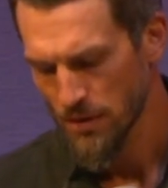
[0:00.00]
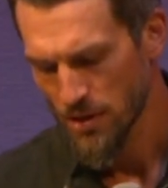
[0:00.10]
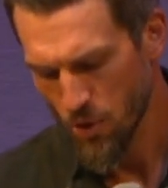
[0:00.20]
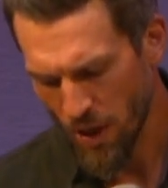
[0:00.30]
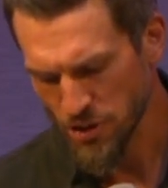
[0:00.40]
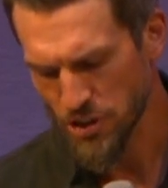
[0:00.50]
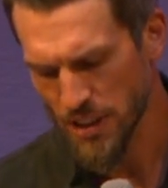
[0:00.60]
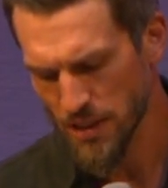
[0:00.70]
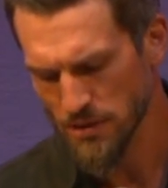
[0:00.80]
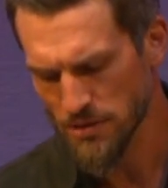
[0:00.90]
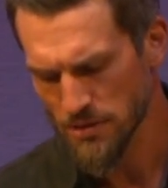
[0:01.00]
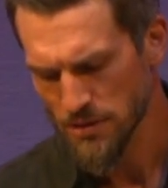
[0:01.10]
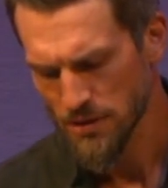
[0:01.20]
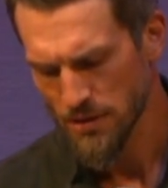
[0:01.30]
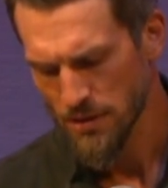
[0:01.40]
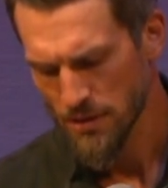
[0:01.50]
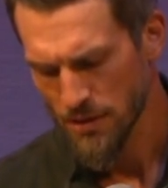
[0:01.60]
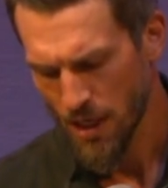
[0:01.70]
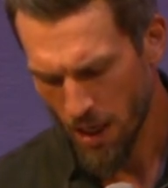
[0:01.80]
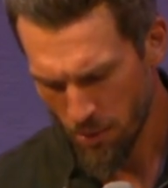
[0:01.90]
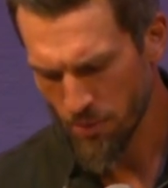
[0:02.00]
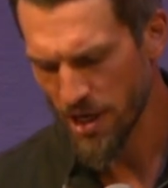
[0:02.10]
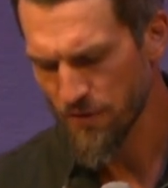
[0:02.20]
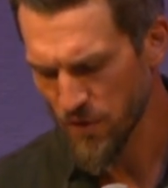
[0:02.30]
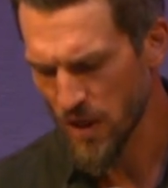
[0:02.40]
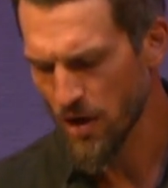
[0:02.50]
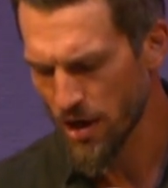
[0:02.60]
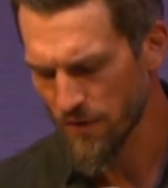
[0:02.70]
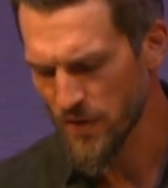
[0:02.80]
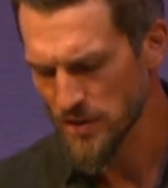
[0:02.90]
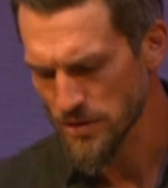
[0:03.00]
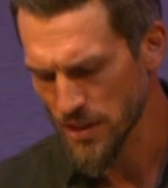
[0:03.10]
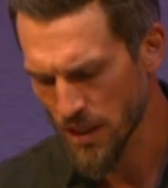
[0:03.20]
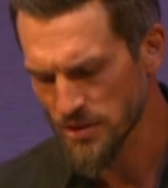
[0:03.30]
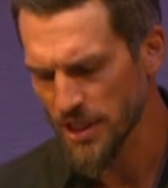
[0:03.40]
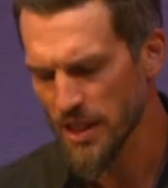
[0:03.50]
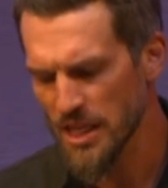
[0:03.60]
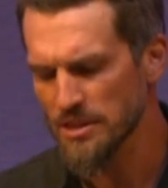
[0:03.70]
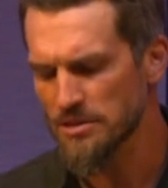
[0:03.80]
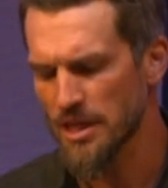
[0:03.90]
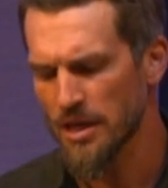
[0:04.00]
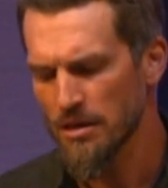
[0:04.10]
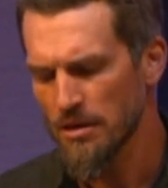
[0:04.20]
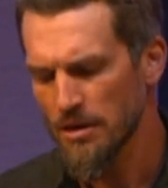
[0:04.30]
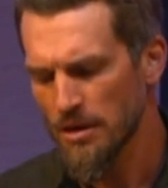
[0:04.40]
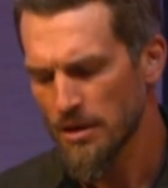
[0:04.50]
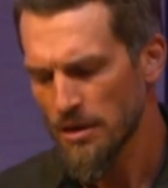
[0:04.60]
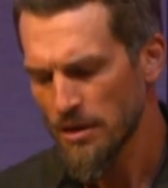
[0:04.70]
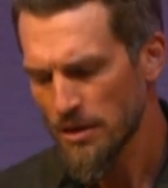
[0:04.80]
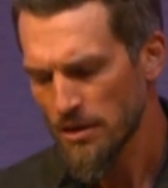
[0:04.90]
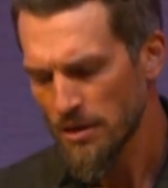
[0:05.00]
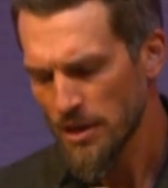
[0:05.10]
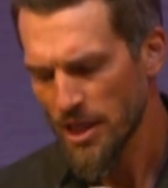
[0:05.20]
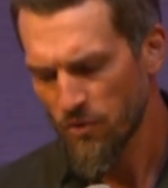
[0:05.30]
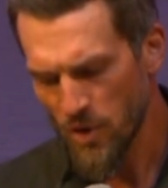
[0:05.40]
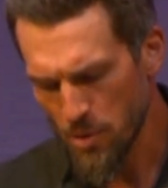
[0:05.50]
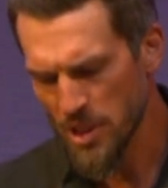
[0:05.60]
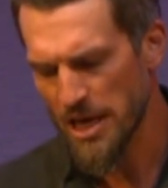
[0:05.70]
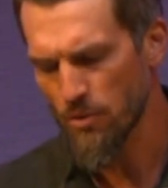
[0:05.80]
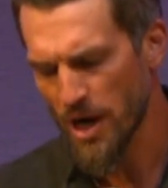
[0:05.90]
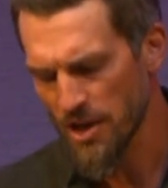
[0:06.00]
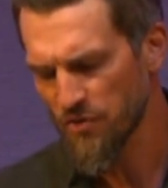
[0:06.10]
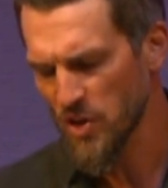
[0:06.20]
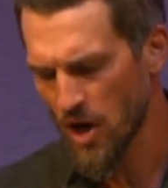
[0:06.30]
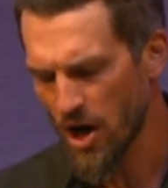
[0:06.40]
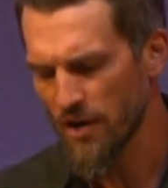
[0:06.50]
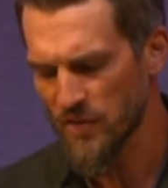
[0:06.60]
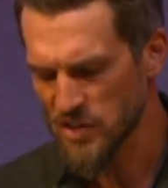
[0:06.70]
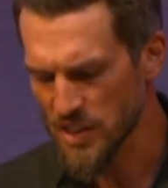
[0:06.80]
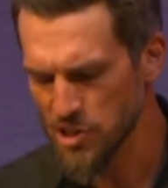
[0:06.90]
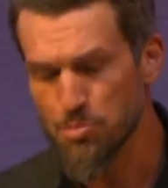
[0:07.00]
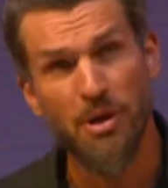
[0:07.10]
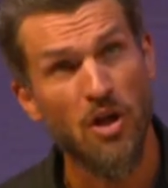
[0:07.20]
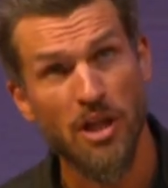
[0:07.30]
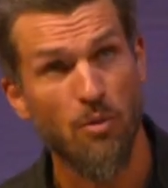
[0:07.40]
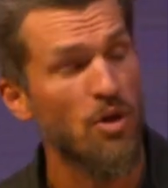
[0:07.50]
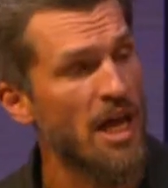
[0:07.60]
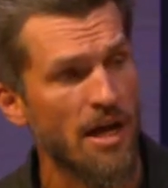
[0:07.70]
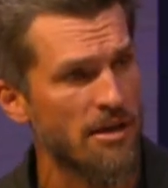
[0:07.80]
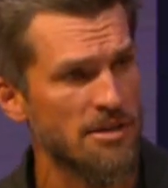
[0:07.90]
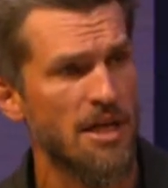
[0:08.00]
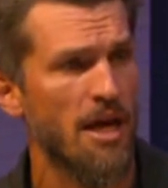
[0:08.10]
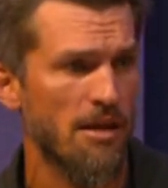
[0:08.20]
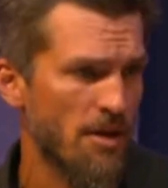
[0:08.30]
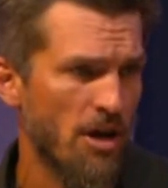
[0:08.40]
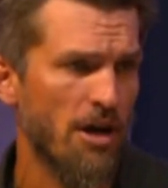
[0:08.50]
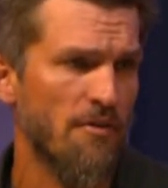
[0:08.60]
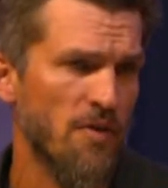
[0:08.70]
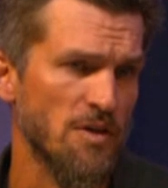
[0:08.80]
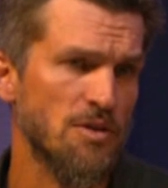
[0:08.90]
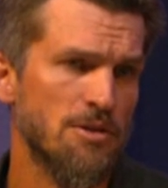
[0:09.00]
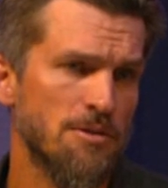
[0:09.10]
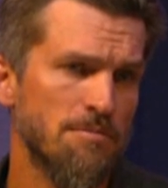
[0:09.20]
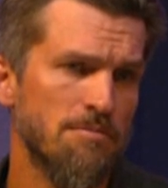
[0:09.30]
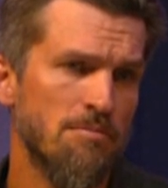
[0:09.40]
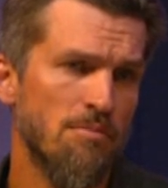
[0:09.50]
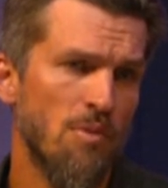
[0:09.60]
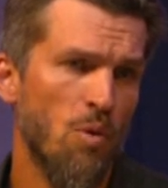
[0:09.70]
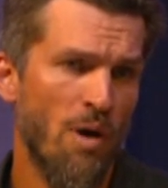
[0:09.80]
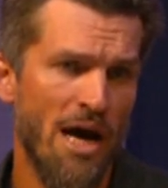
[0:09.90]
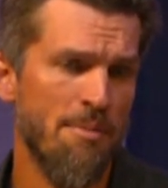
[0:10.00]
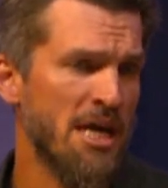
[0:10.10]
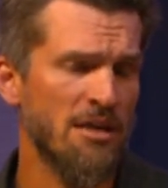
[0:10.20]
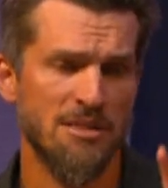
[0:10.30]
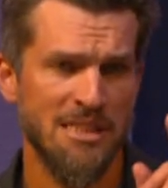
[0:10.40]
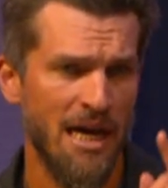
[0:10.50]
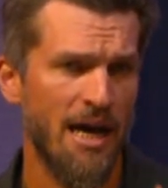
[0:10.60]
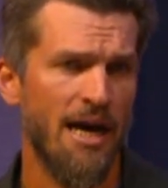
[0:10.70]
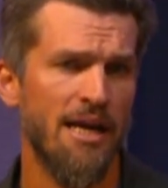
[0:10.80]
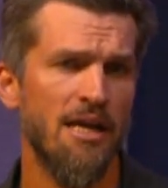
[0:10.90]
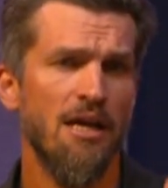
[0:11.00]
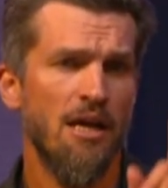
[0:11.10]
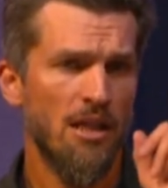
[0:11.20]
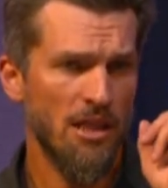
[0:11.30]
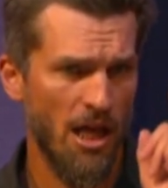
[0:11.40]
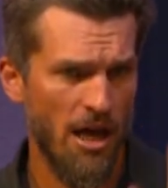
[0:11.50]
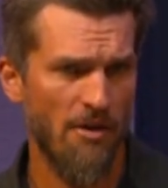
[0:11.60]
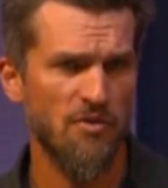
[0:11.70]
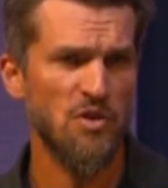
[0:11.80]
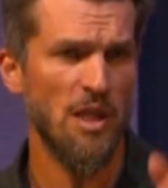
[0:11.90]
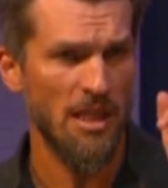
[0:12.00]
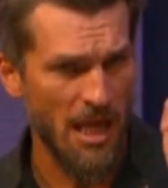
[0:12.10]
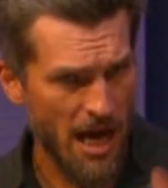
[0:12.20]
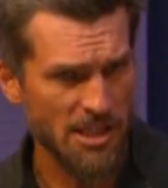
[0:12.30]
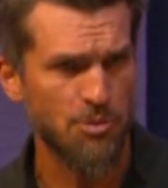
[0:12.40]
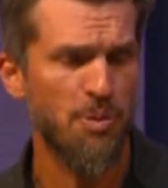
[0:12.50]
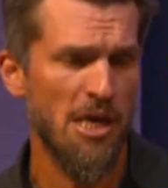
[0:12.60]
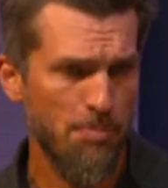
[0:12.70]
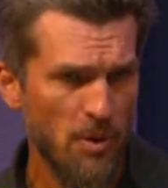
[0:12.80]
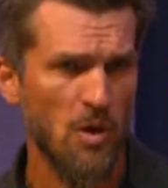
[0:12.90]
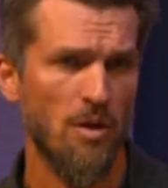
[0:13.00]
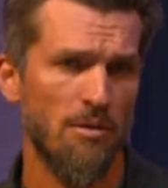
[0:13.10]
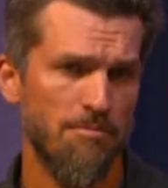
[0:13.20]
The question is, are we ready for the harvest? And I'll tell you this, that if we would get ready for the harvest, this building will not contain the harvest. Why? Because God loves lost people.